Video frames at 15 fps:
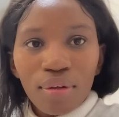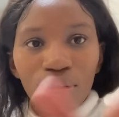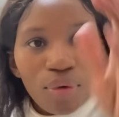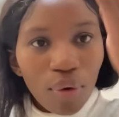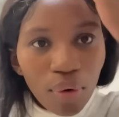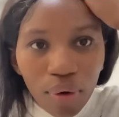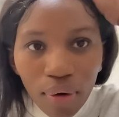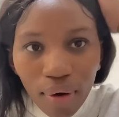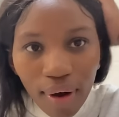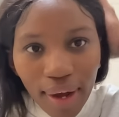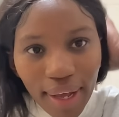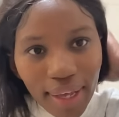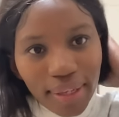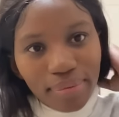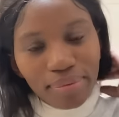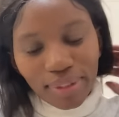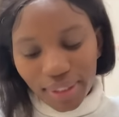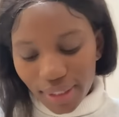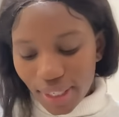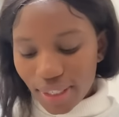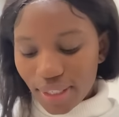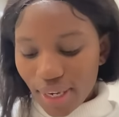yo i am
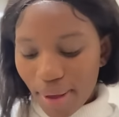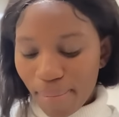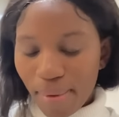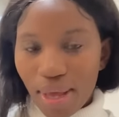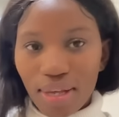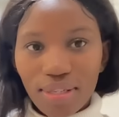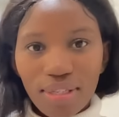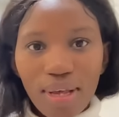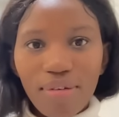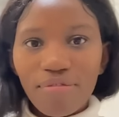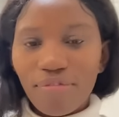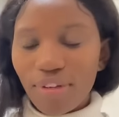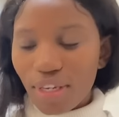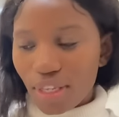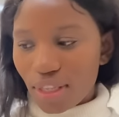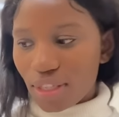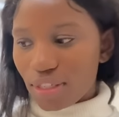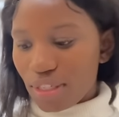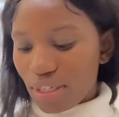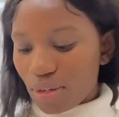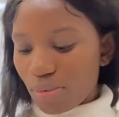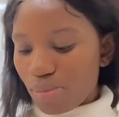such a mess i'm feeding this
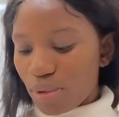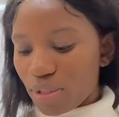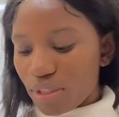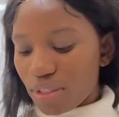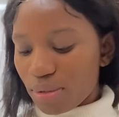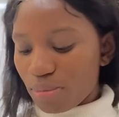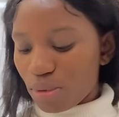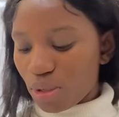little person